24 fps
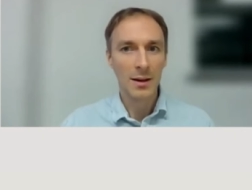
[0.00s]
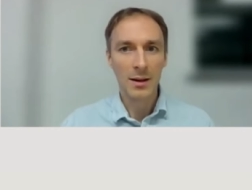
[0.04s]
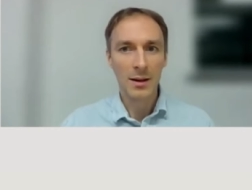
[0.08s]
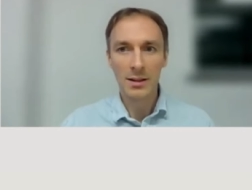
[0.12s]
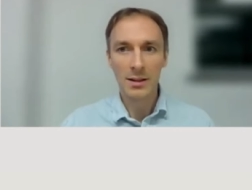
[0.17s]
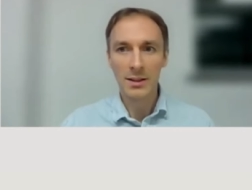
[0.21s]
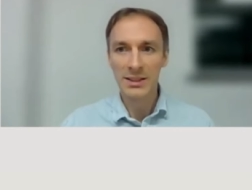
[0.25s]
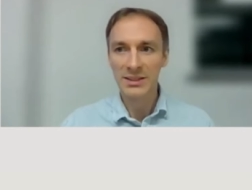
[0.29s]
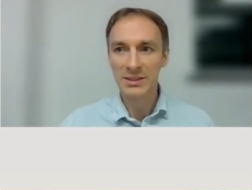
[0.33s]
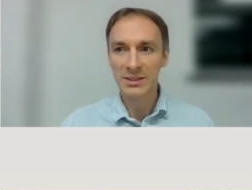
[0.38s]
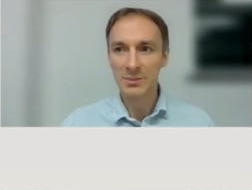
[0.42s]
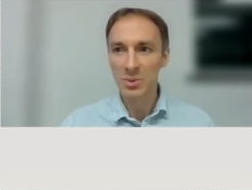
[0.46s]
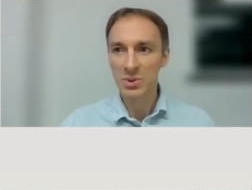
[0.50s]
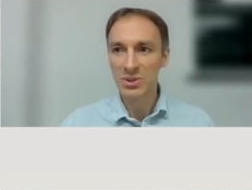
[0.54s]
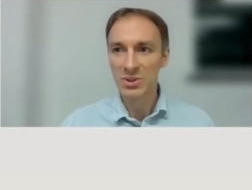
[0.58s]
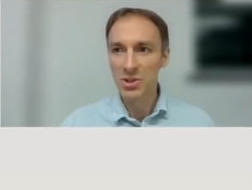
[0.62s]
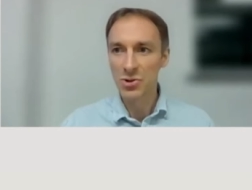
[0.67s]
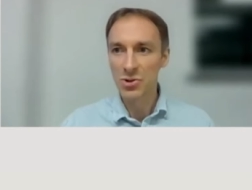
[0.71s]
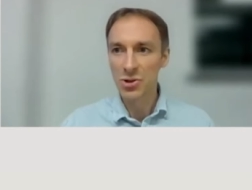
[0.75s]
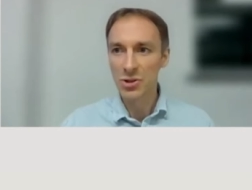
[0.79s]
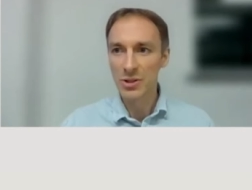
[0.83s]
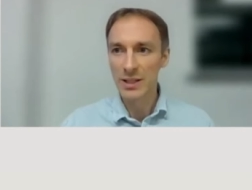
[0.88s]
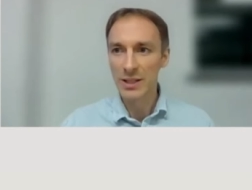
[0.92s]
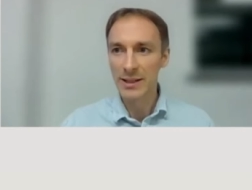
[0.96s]
Let's
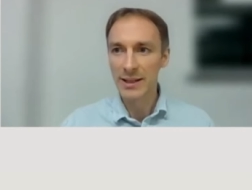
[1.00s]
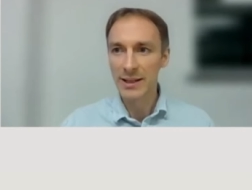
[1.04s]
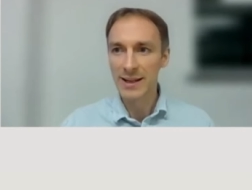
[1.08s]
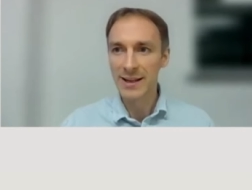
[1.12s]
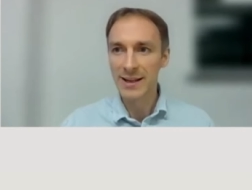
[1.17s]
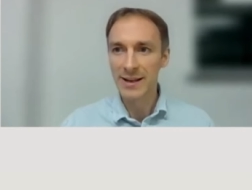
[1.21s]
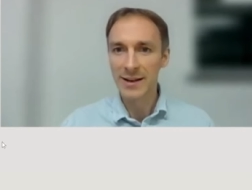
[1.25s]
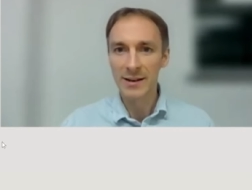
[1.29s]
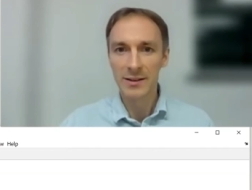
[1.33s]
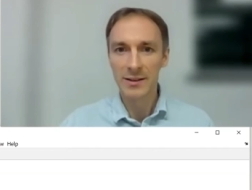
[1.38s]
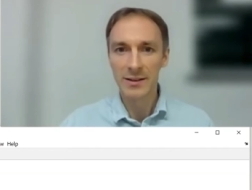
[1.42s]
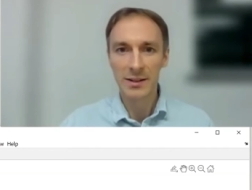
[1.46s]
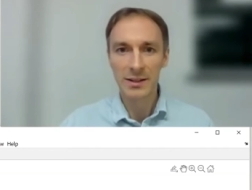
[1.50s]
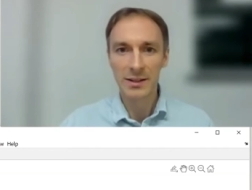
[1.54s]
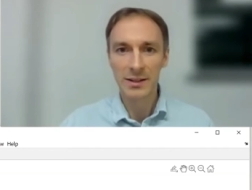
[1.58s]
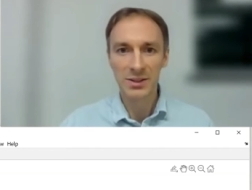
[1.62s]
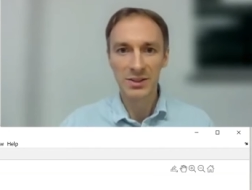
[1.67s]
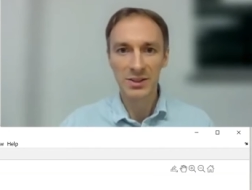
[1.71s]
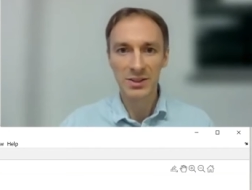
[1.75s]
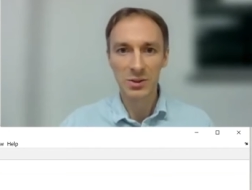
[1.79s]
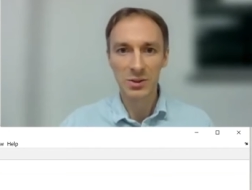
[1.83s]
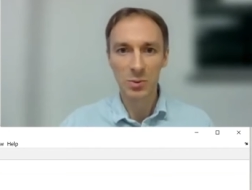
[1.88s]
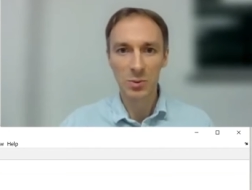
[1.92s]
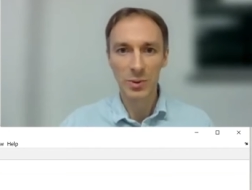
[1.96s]
position it here
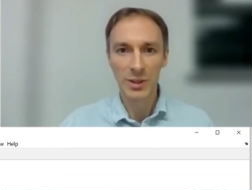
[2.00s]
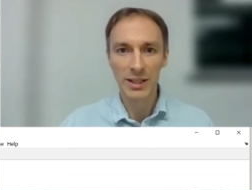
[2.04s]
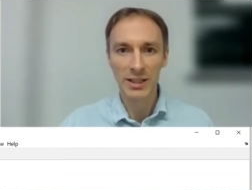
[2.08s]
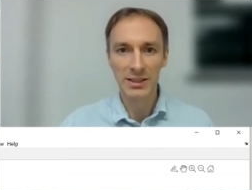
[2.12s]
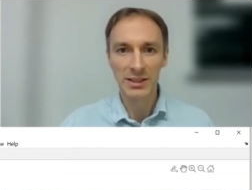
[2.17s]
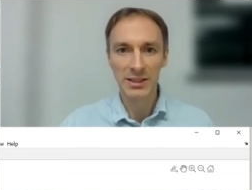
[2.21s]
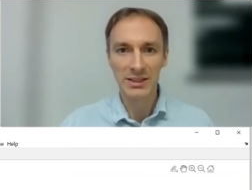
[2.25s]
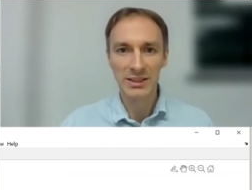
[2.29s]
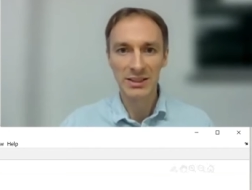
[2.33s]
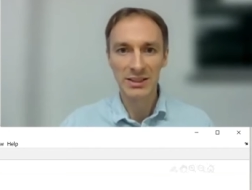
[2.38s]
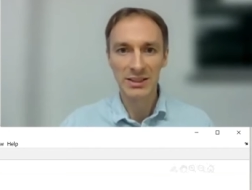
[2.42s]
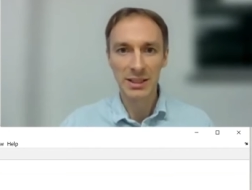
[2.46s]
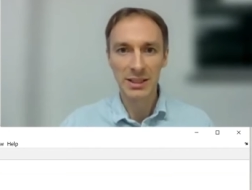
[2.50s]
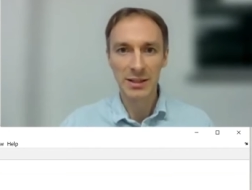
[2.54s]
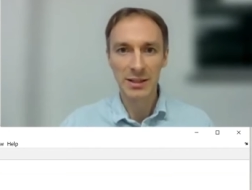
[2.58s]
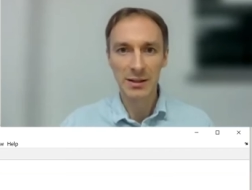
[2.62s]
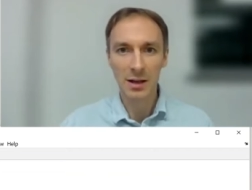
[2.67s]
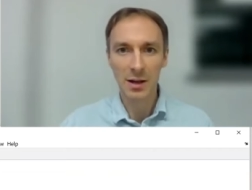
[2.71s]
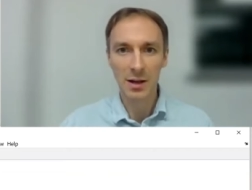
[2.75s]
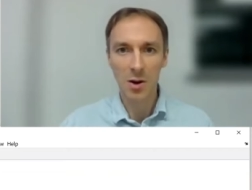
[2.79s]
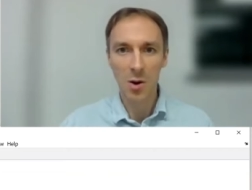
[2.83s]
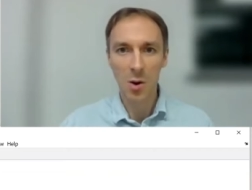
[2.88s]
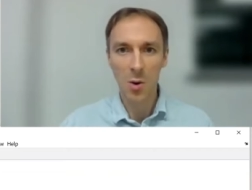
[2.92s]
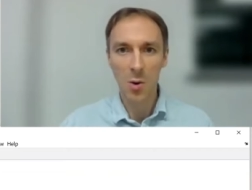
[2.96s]
so we can see
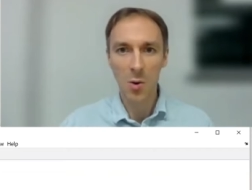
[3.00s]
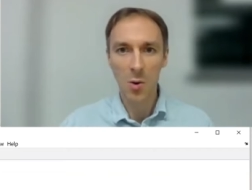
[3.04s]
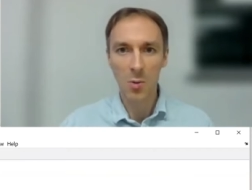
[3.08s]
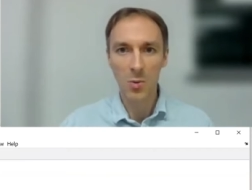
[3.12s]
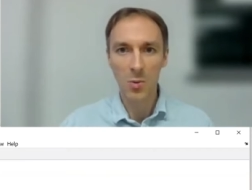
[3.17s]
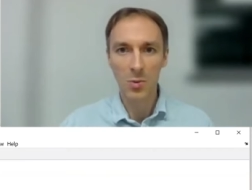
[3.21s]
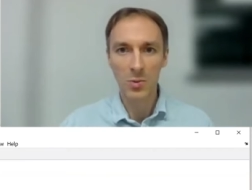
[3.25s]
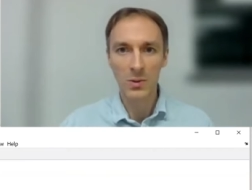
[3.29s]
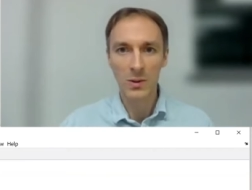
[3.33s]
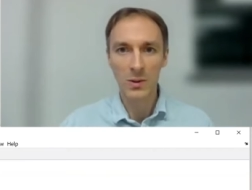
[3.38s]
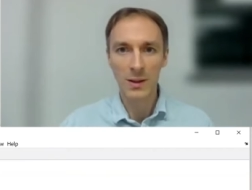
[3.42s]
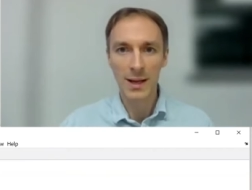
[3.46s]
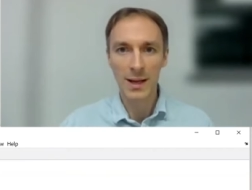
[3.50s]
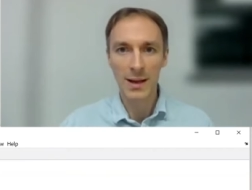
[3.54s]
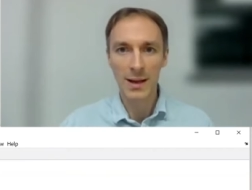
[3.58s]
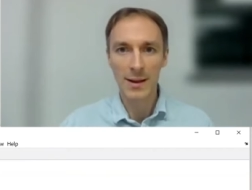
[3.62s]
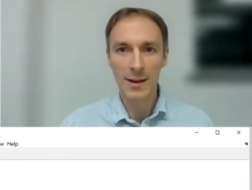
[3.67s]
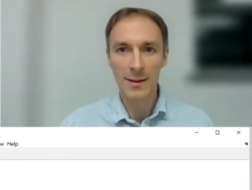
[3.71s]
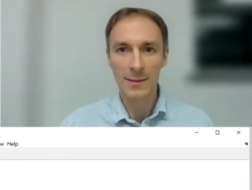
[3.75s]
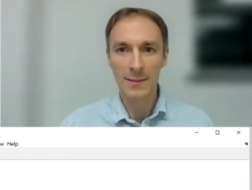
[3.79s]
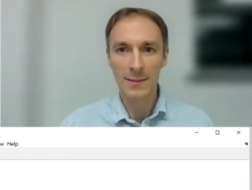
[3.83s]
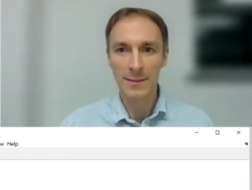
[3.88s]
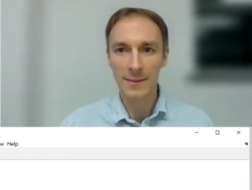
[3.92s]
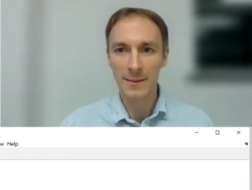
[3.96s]
the code
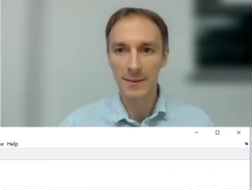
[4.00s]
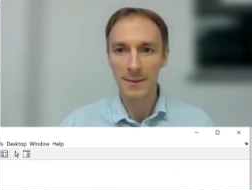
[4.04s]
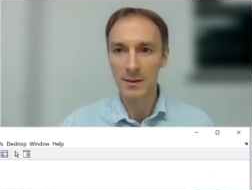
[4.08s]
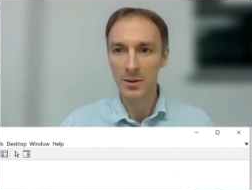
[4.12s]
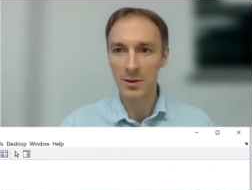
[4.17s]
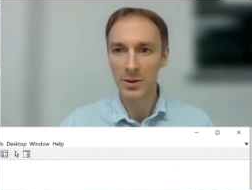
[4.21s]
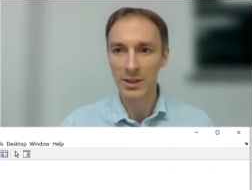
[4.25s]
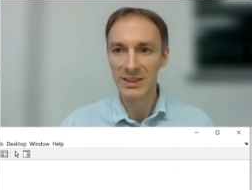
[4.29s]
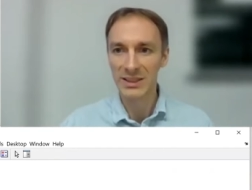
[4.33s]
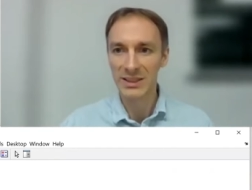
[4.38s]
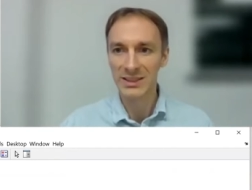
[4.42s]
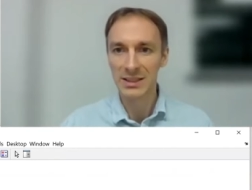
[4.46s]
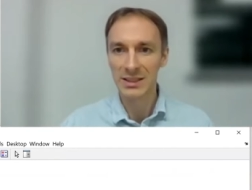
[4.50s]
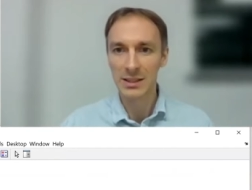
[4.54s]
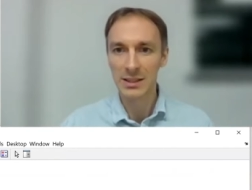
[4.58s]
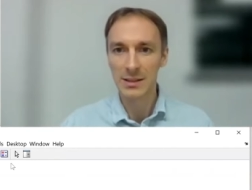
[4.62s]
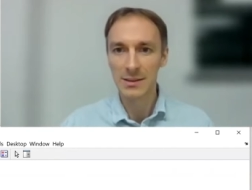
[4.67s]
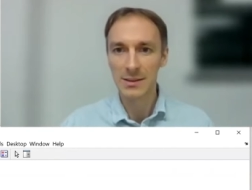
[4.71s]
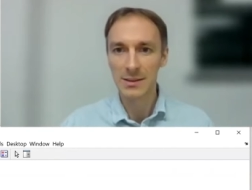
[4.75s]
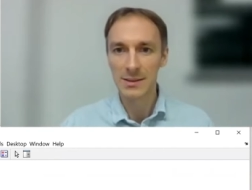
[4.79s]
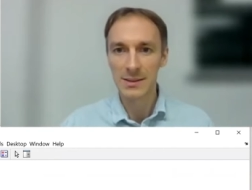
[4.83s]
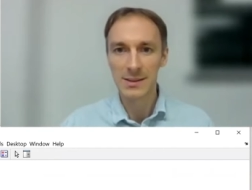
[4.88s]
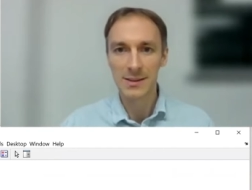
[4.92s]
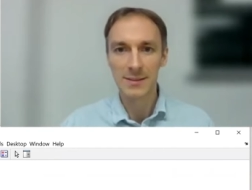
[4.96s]
and the
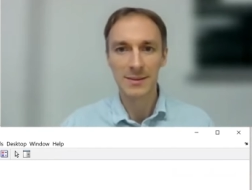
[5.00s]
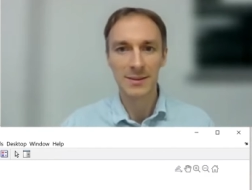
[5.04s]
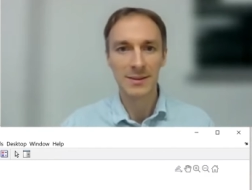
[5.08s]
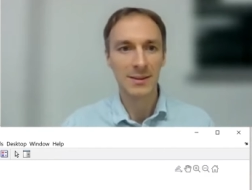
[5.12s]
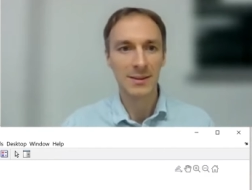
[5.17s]
result.